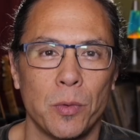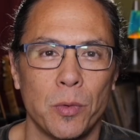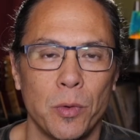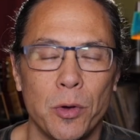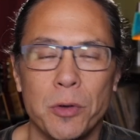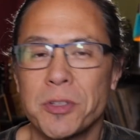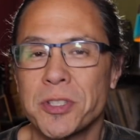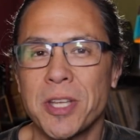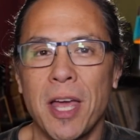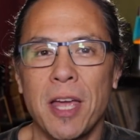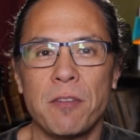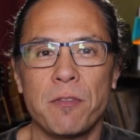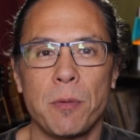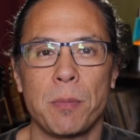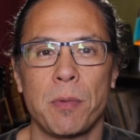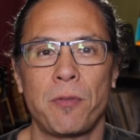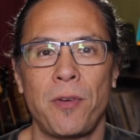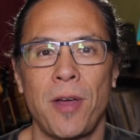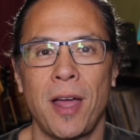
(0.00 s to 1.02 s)
Well, aside
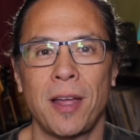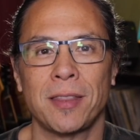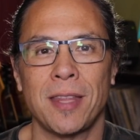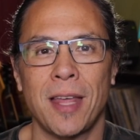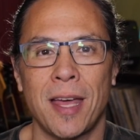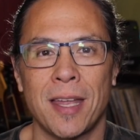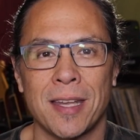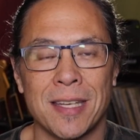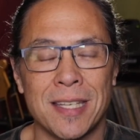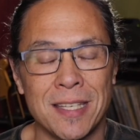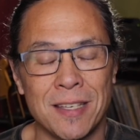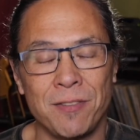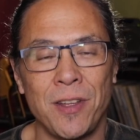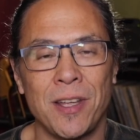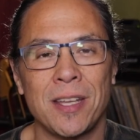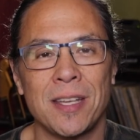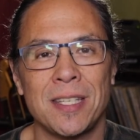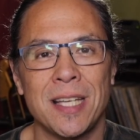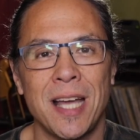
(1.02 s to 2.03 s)
from the fact that a
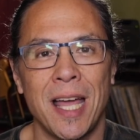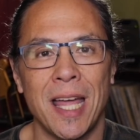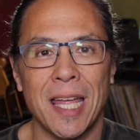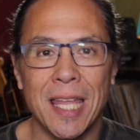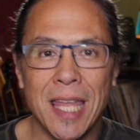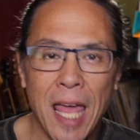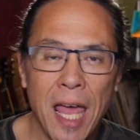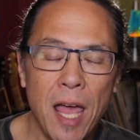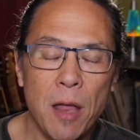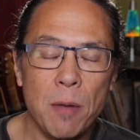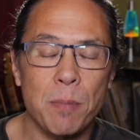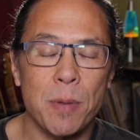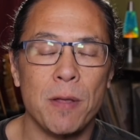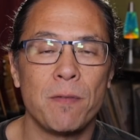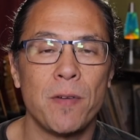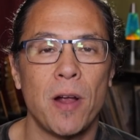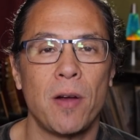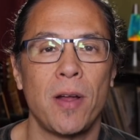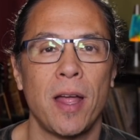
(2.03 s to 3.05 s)
vegan diet can
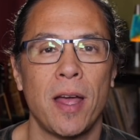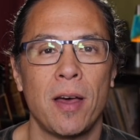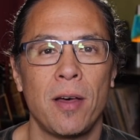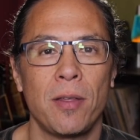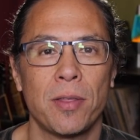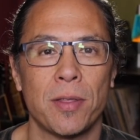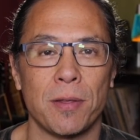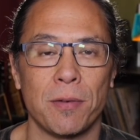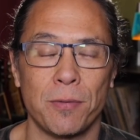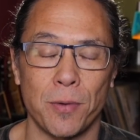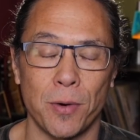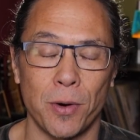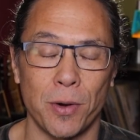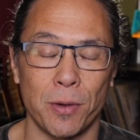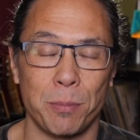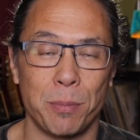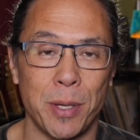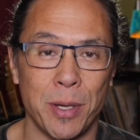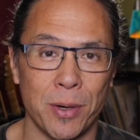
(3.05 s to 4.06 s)
be very healthy for
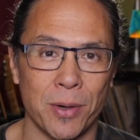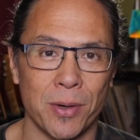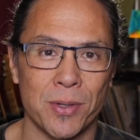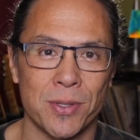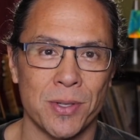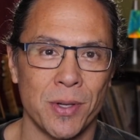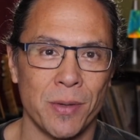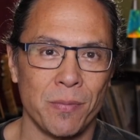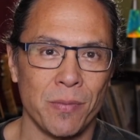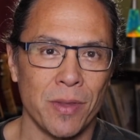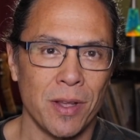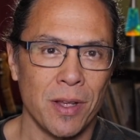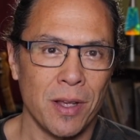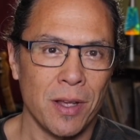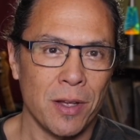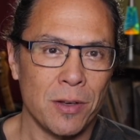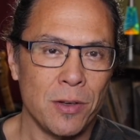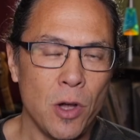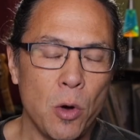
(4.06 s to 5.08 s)
you, Piers,
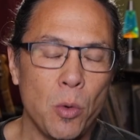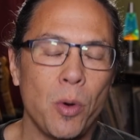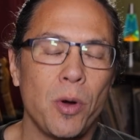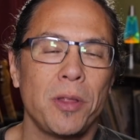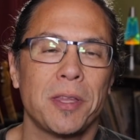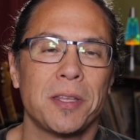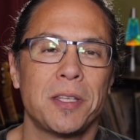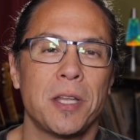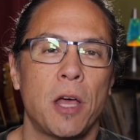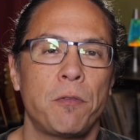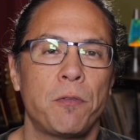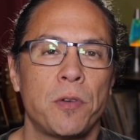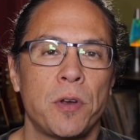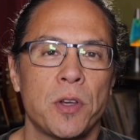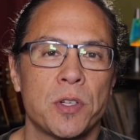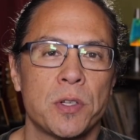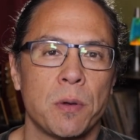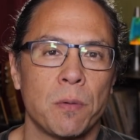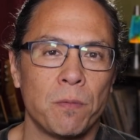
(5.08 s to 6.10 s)
nowhere in the
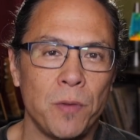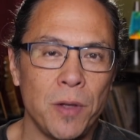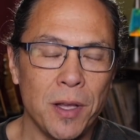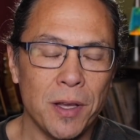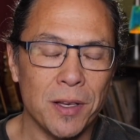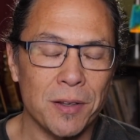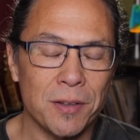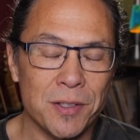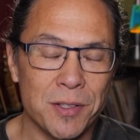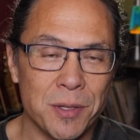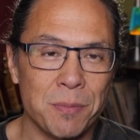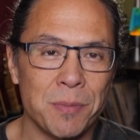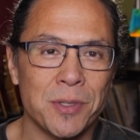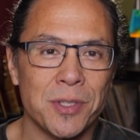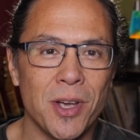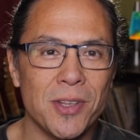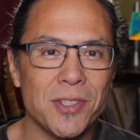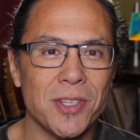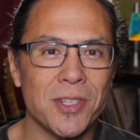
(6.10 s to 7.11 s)
definition of
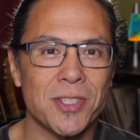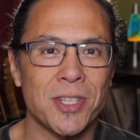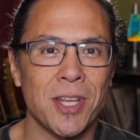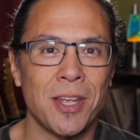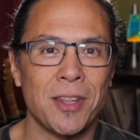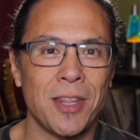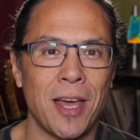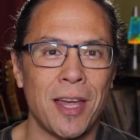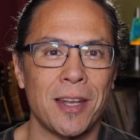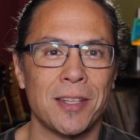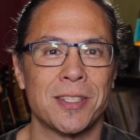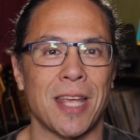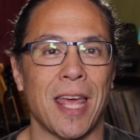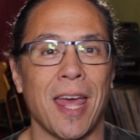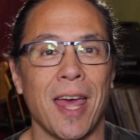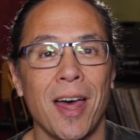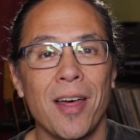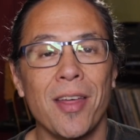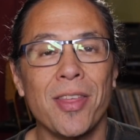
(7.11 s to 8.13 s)
veganism does it say that it's a
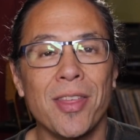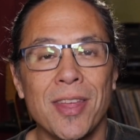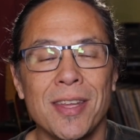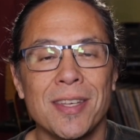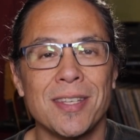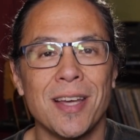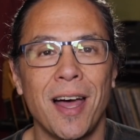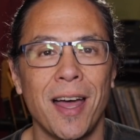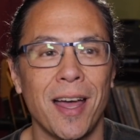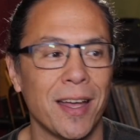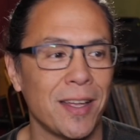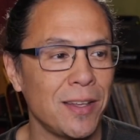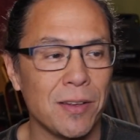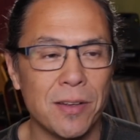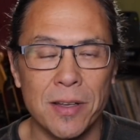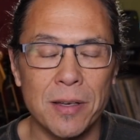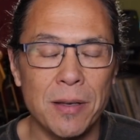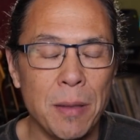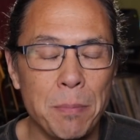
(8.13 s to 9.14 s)
healthy diet.
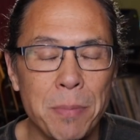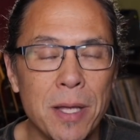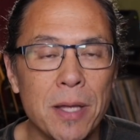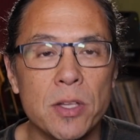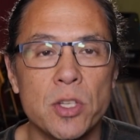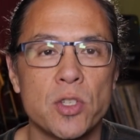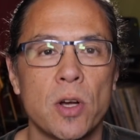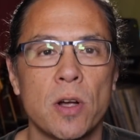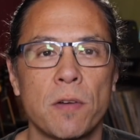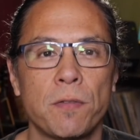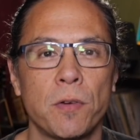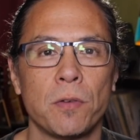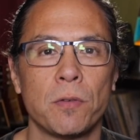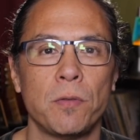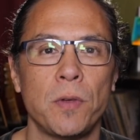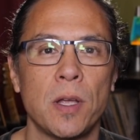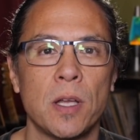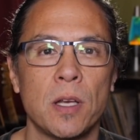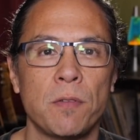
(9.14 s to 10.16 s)
You could be a junk
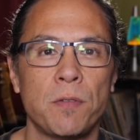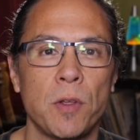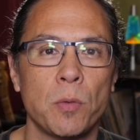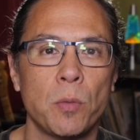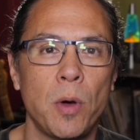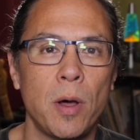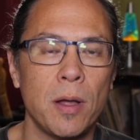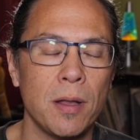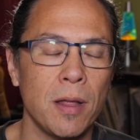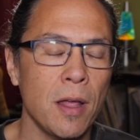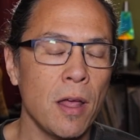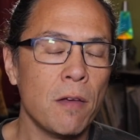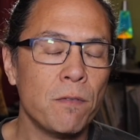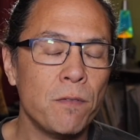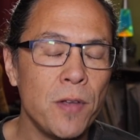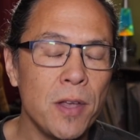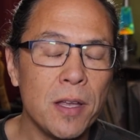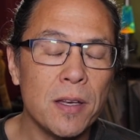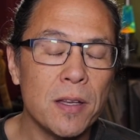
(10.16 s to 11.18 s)
food vegan if you want.
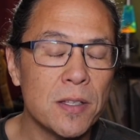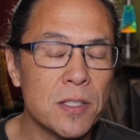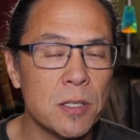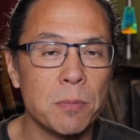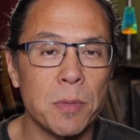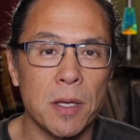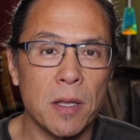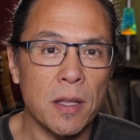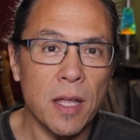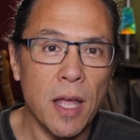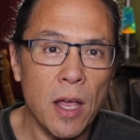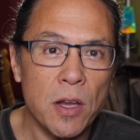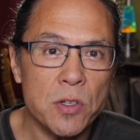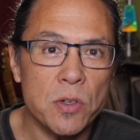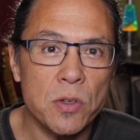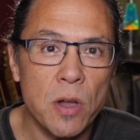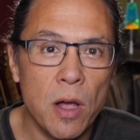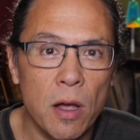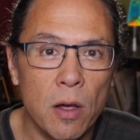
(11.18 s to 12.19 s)
Veganism, in
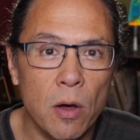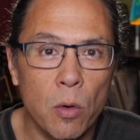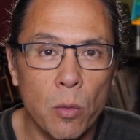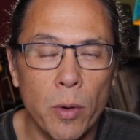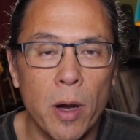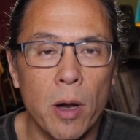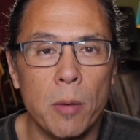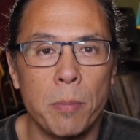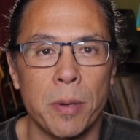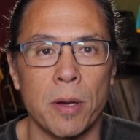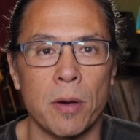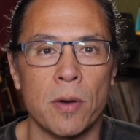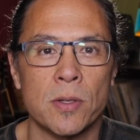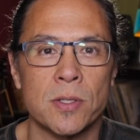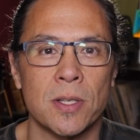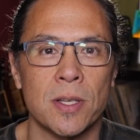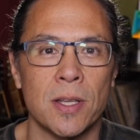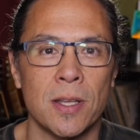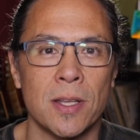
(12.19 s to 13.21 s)
case you're not aware,
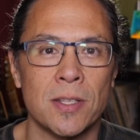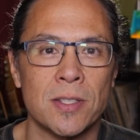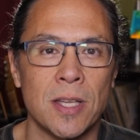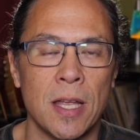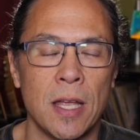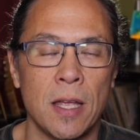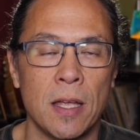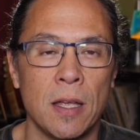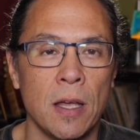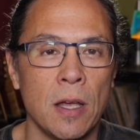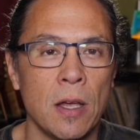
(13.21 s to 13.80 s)
Piers, is a